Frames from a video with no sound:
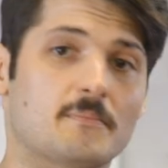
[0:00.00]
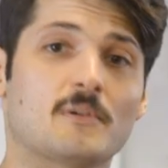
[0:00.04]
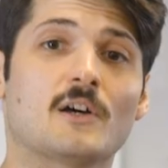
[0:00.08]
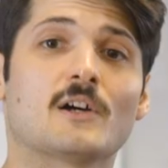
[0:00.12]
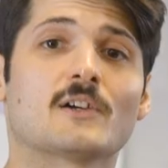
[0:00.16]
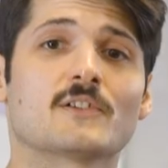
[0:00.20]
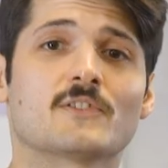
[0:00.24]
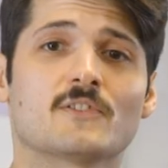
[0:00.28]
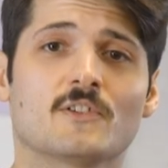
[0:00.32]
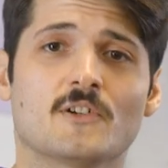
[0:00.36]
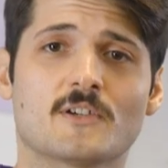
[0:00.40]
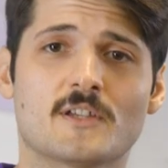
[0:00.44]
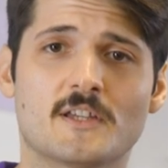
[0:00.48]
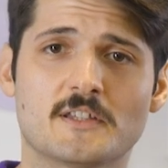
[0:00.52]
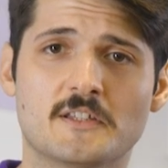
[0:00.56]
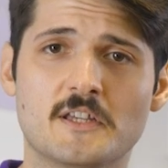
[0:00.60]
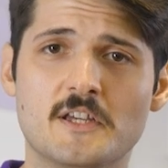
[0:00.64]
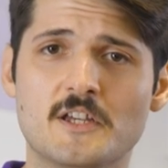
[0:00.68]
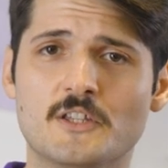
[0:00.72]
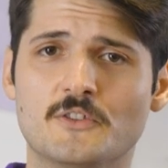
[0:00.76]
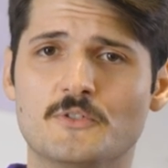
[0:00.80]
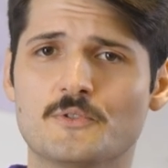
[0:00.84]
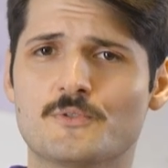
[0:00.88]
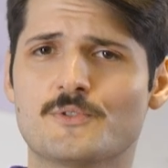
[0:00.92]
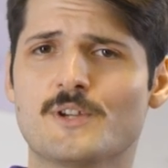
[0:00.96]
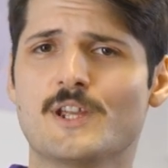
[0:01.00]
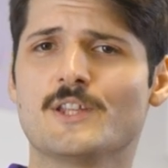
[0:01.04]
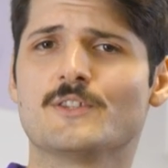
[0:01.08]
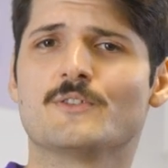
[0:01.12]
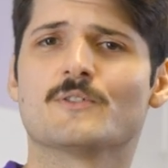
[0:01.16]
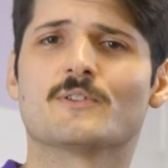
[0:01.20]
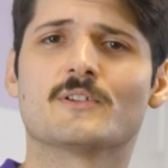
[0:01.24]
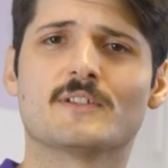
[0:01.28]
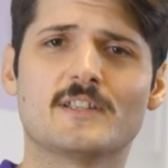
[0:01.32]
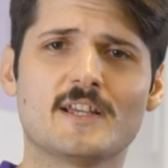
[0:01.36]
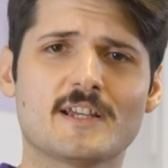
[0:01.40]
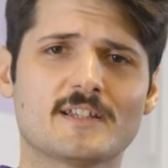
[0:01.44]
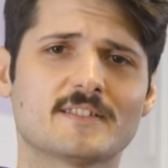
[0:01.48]
a plug socket to create
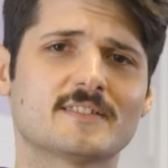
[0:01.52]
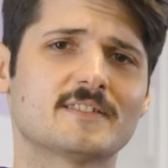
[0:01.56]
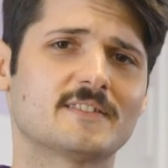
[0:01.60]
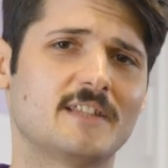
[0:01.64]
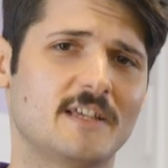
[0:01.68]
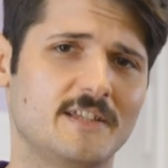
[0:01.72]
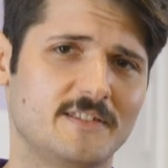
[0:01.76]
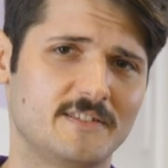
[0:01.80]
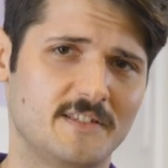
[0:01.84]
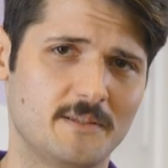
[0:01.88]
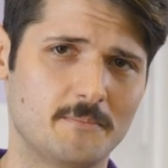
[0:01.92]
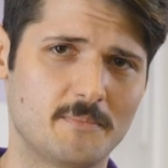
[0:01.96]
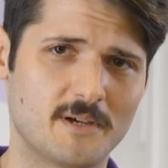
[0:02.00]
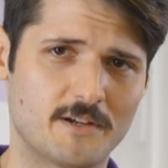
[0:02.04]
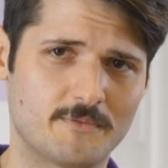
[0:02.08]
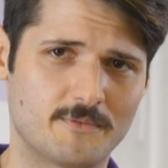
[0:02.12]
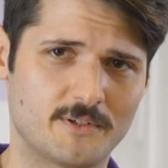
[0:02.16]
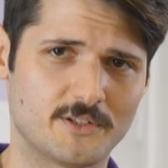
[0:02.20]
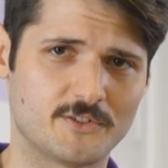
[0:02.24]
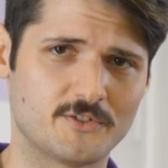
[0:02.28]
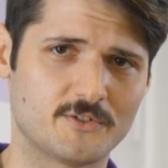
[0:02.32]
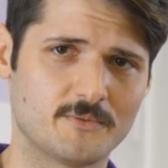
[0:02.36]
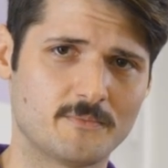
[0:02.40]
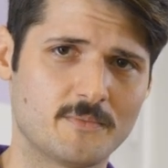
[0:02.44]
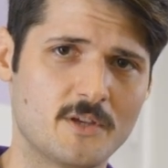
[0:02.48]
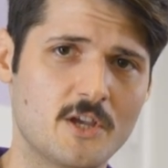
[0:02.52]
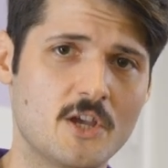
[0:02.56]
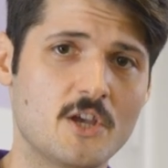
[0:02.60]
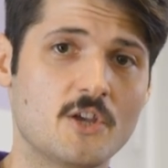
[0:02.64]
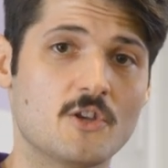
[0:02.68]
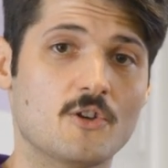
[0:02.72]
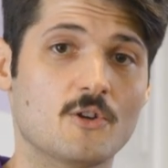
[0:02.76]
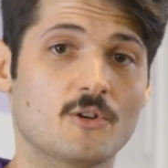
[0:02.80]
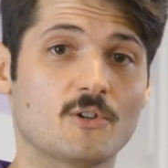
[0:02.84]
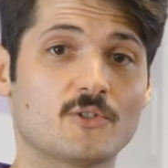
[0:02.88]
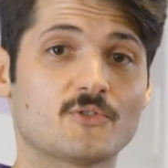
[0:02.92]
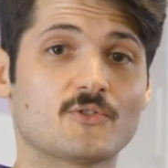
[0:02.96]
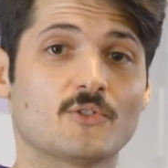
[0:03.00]
your next tasty beverage.
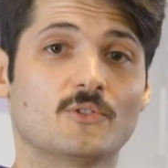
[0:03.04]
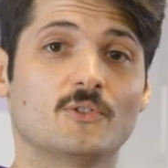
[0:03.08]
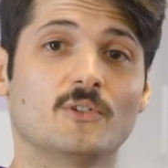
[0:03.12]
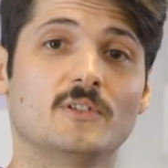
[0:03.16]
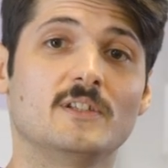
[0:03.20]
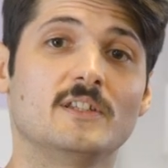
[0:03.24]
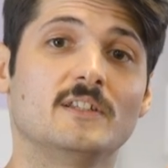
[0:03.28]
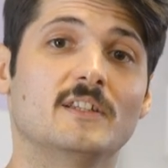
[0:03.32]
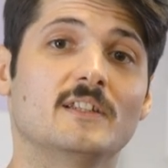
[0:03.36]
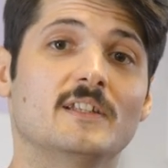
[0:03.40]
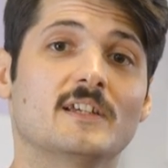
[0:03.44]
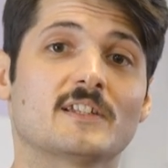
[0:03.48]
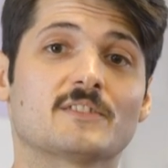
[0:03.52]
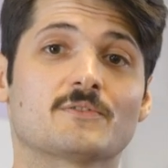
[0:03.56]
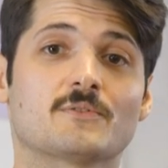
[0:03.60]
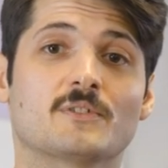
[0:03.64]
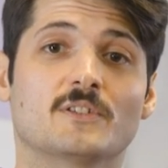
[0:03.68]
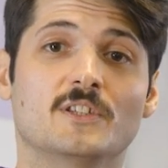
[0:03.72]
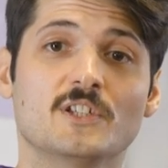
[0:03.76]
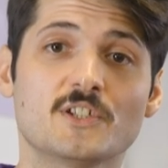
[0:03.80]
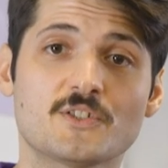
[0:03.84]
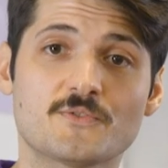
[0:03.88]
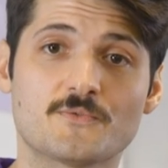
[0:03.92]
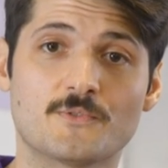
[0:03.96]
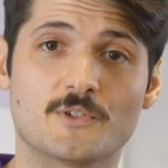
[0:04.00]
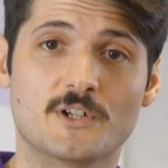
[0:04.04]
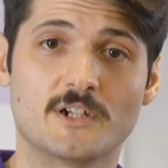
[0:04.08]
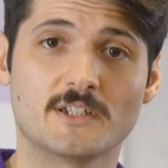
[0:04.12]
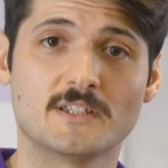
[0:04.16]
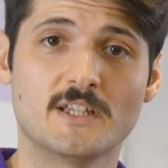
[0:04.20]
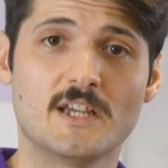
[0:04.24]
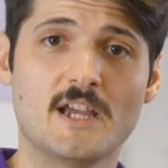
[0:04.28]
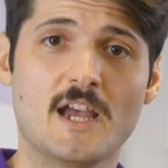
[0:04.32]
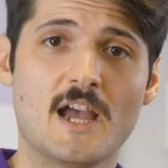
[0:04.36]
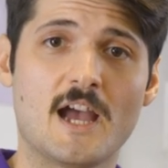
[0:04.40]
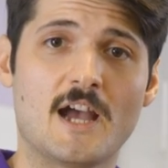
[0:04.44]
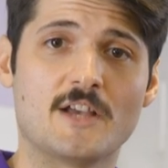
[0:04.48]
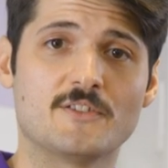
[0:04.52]
You also don't need an extra dish for it,
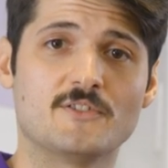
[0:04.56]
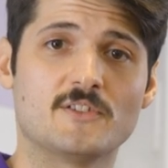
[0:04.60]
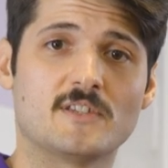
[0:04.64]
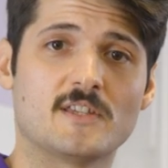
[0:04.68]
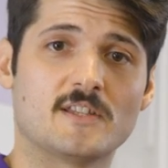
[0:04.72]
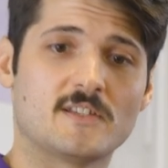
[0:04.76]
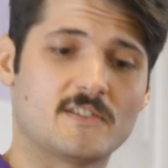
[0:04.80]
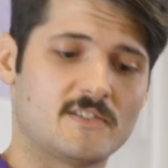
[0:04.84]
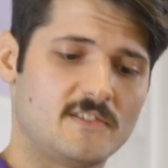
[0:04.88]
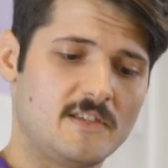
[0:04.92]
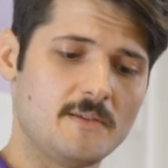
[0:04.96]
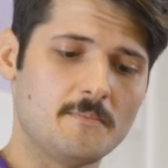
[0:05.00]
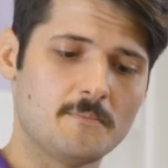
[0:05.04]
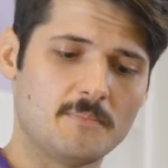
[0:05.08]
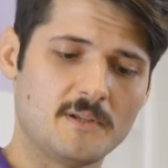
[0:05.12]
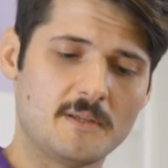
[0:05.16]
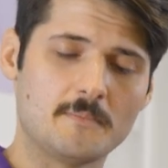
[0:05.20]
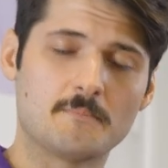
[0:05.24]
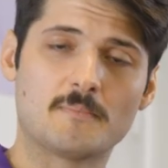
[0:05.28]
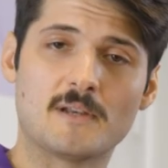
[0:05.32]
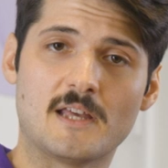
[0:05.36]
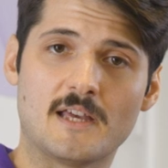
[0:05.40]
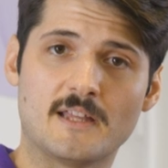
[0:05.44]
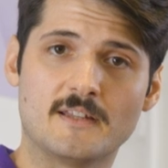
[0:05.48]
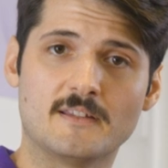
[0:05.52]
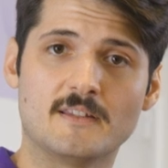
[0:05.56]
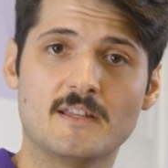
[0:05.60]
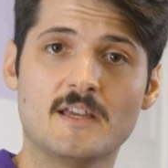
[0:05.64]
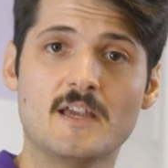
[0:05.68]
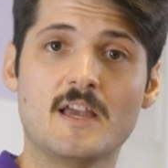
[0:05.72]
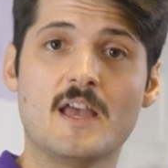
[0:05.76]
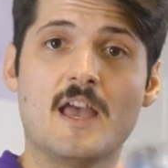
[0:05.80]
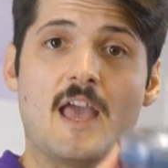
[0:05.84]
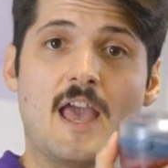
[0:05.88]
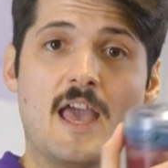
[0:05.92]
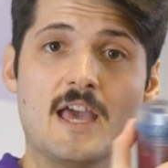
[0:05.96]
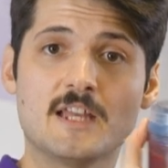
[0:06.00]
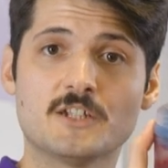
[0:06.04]
as you can simply blend
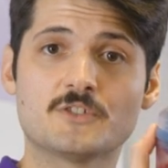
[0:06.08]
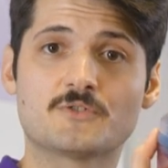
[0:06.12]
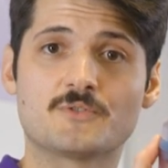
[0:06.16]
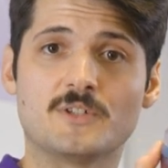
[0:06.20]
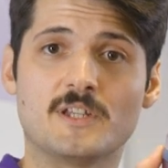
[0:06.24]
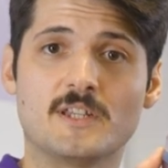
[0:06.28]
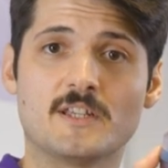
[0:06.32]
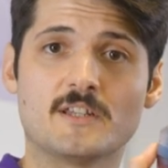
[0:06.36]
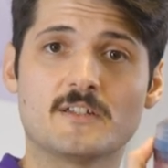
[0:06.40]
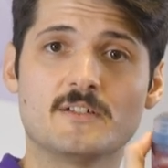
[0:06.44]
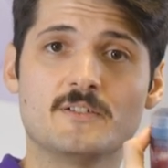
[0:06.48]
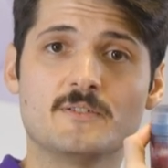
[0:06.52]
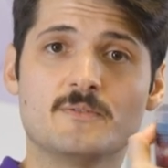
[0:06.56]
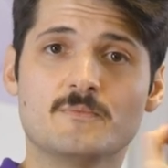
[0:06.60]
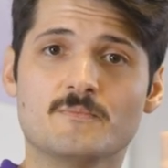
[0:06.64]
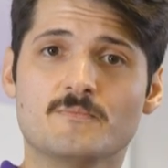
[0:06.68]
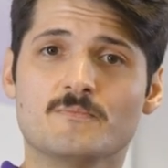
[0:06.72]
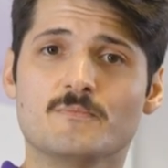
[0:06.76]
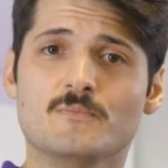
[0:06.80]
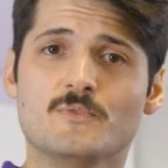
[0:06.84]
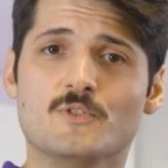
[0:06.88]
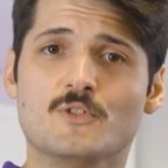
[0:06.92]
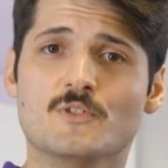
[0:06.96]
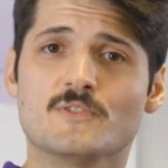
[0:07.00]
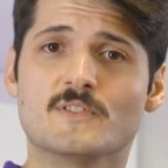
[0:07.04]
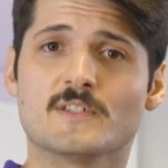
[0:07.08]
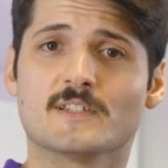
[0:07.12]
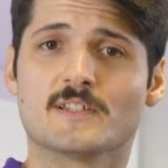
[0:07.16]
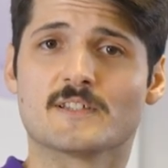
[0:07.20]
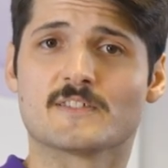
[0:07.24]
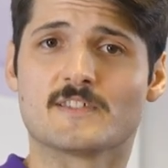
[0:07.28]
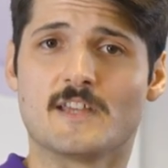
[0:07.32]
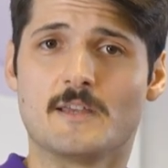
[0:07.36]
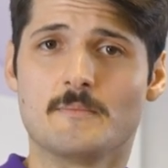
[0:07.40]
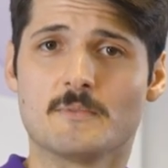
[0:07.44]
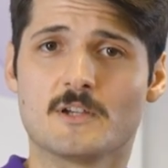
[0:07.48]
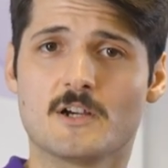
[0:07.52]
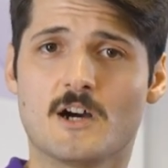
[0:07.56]
and drink using the
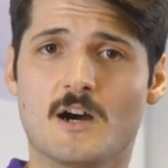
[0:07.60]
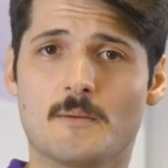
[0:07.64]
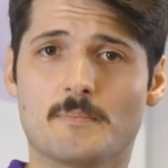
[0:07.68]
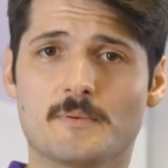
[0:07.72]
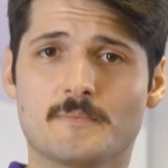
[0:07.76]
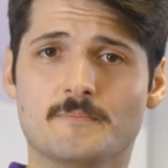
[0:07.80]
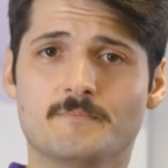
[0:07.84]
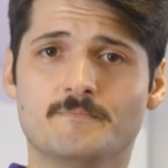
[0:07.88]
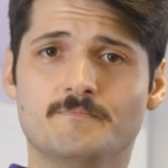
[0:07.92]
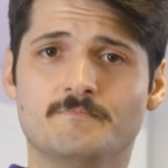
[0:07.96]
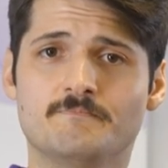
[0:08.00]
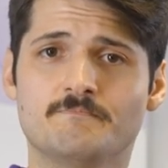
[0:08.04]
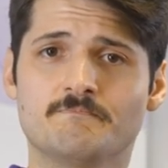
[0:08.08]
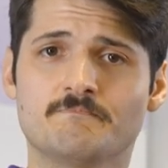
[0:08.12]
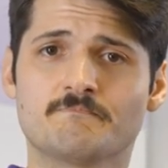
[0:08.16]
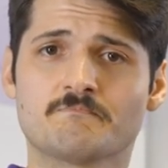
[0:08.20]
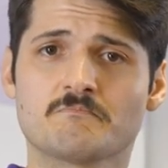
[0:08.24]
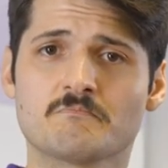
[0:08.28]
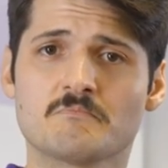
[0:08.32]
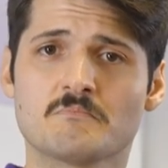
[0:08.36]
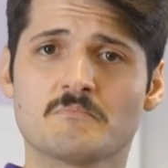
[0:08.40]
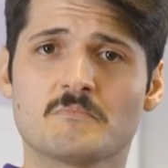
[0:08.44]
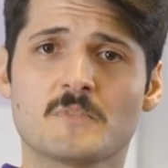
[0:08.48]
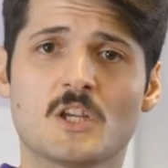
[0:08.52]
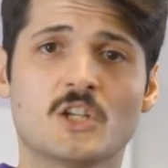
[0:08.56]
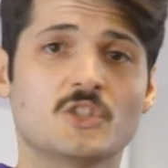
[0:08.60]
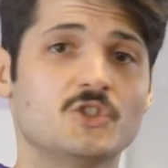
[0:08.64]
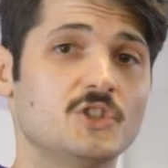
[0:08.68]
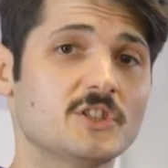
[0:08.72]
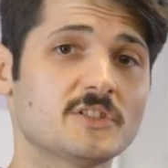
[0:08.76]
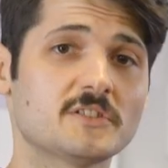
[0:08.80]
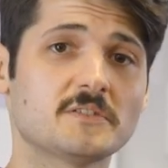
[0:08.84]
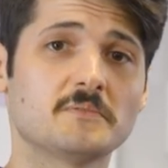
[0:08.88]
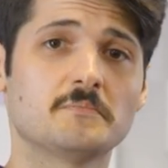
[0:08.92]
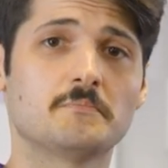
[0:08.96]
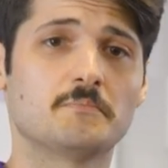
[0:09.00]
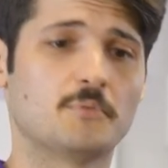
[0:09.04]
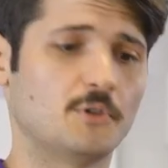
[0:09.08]
same cup.
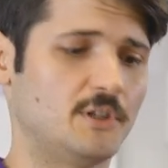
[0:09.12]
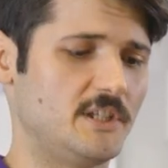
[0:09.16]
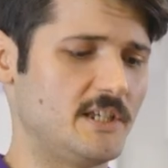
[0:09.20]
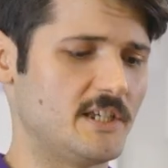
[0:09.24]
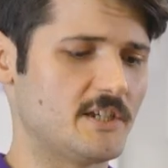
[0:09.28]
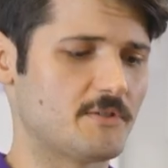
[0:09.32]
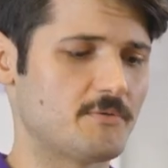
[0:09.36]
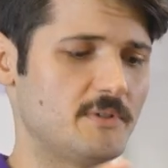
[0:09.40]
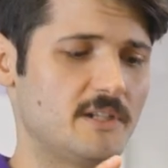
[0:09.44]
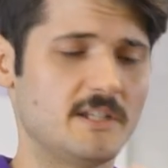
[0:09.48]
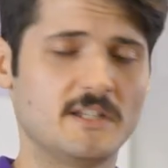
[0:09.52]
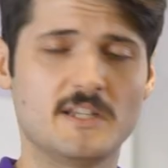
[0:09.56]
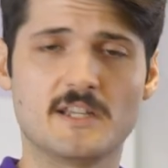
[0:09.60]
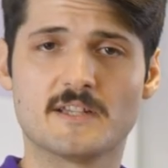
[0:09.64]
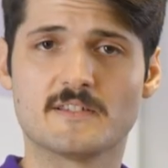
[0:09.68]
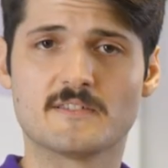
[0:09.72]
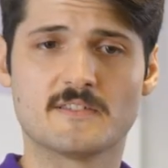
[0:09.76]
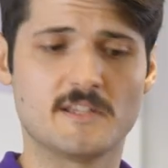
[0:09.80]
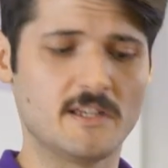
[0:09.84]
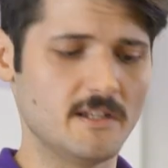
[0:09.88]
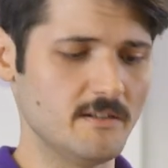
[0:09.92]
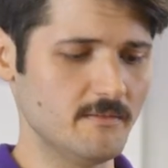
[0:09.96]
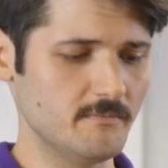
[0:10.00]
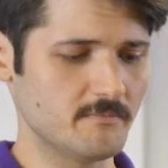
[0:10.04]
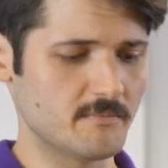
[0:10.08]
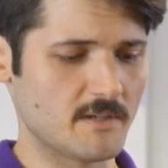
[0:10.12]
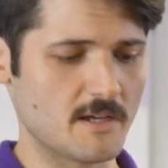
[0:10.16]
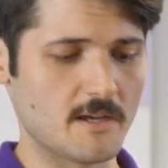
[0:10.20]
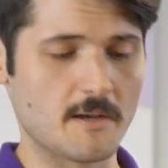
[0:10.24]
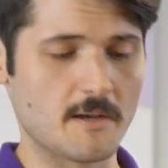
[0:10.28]
Just put the ingredients in,